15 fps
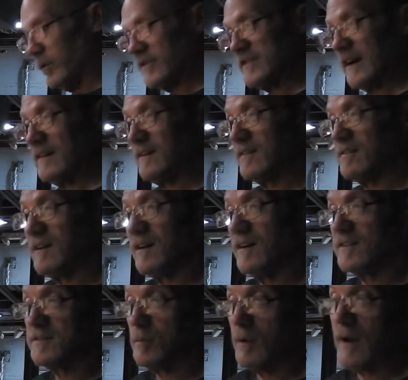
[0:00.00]
once I did
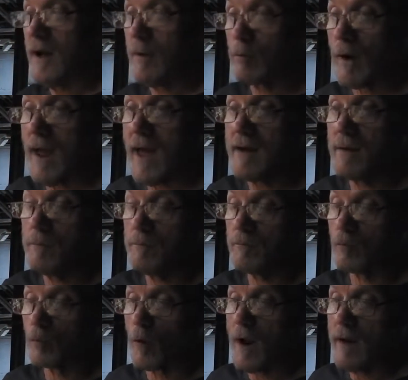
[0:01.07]
this, when I
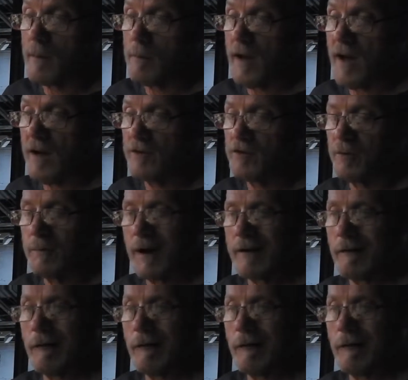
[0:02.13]
ran a batch of about